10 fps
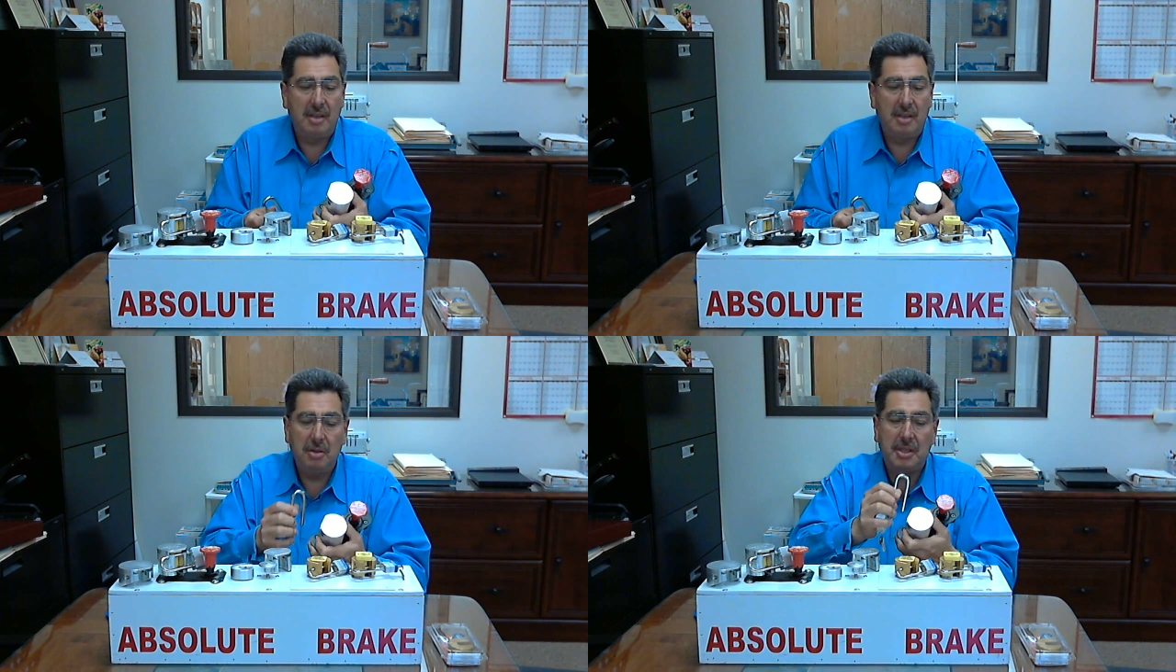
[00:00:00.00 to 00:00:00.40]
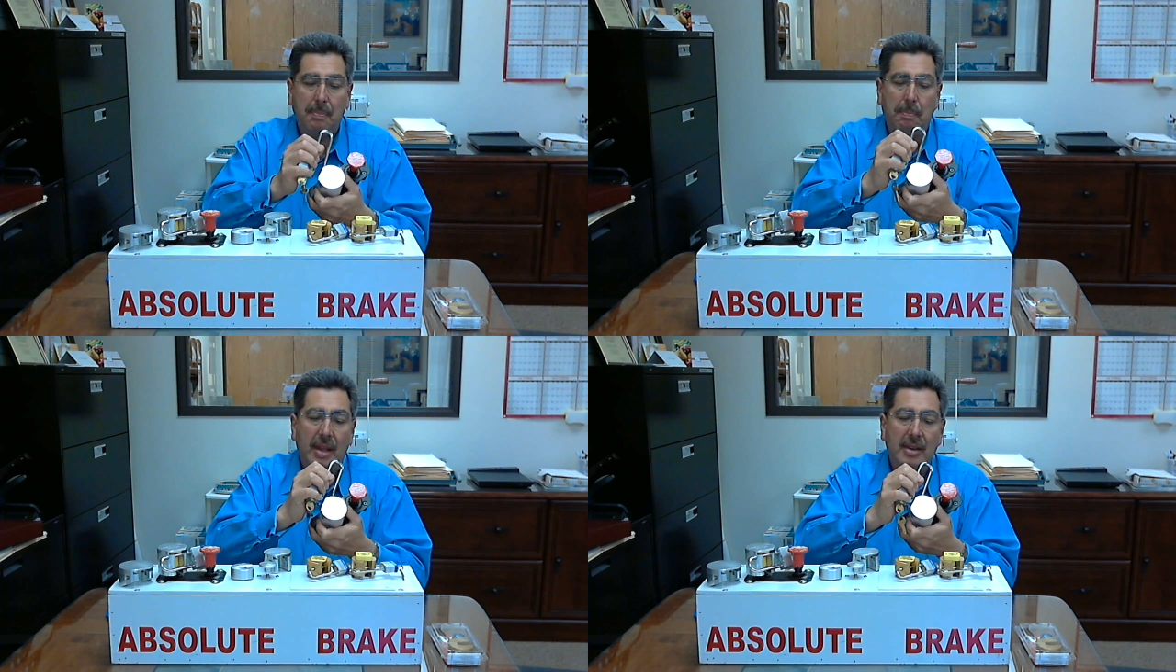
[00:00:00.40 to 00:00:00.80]
to use
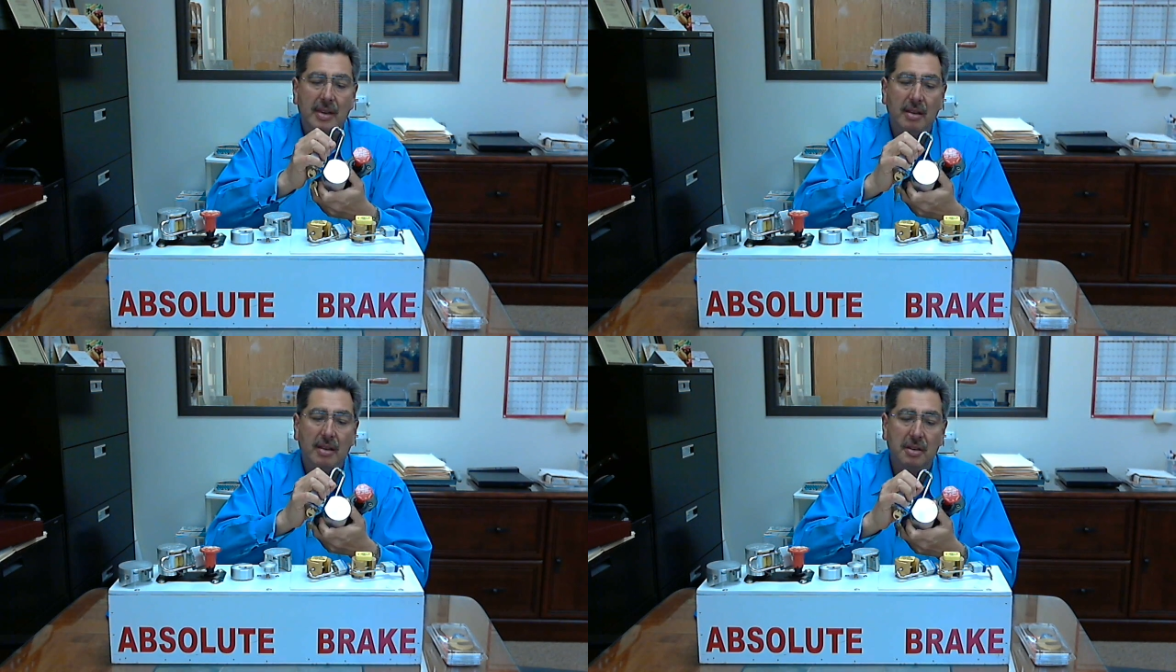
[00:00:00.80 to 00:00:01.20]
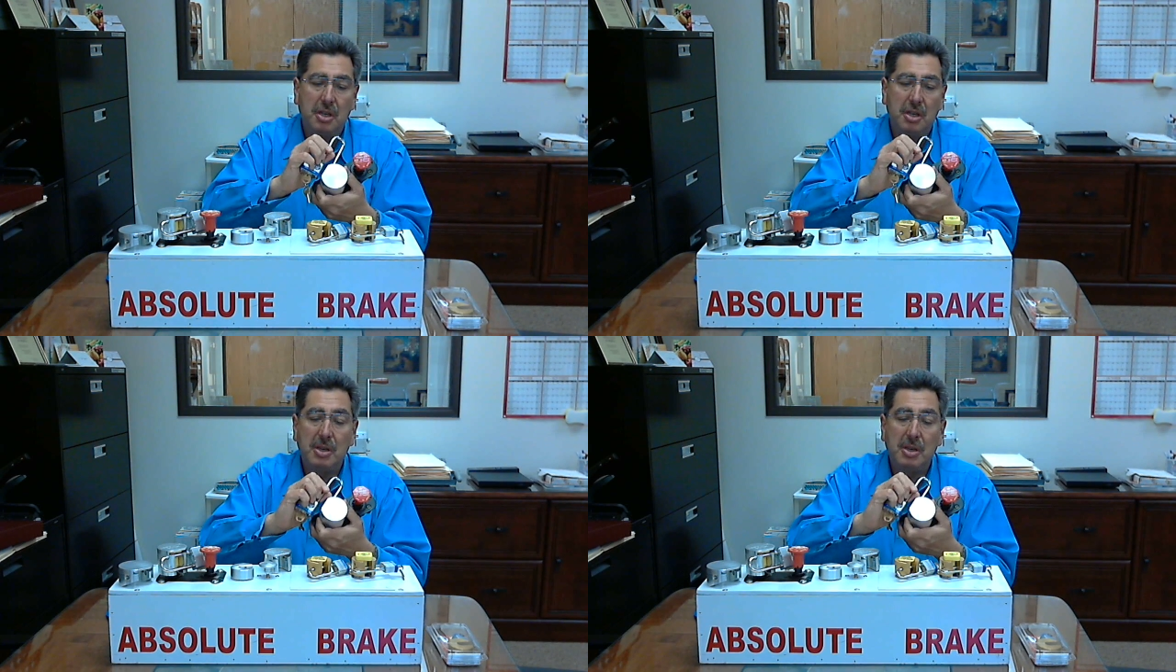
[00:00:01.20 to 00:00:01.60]

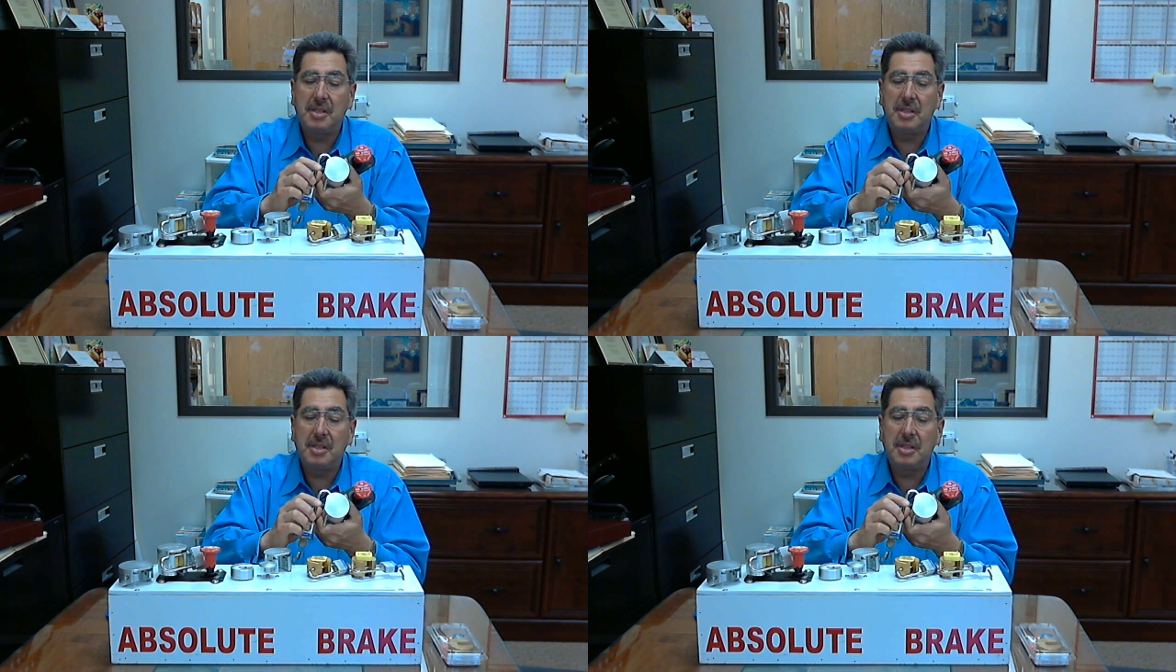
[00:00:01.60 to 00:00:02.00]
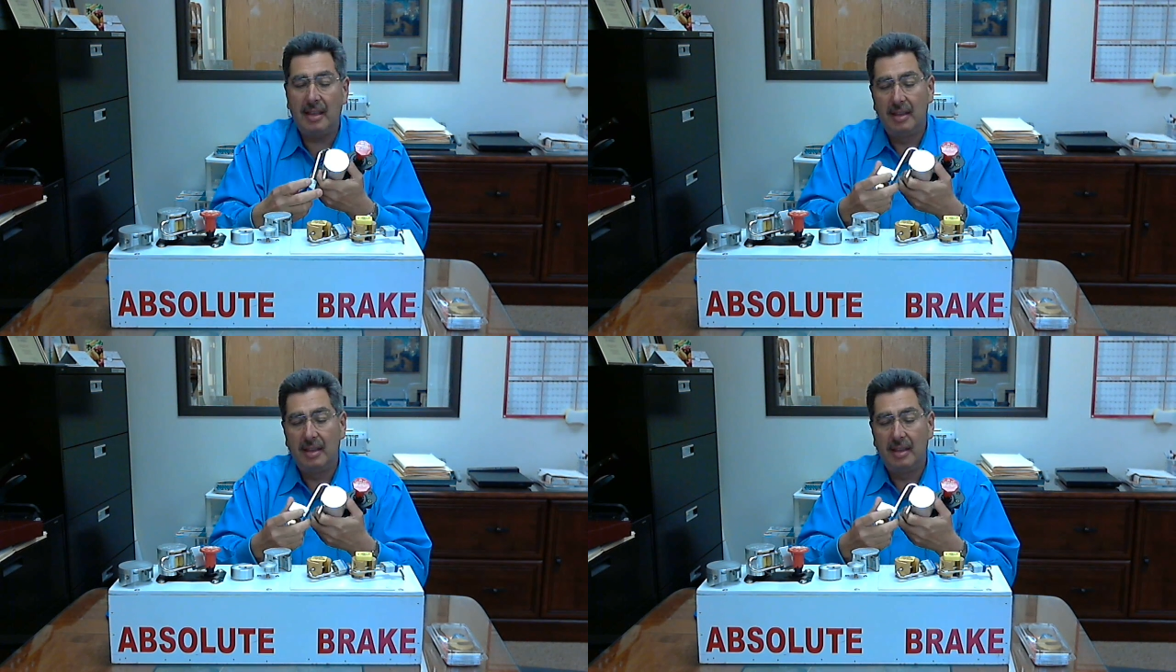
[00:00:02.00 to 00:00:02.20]
the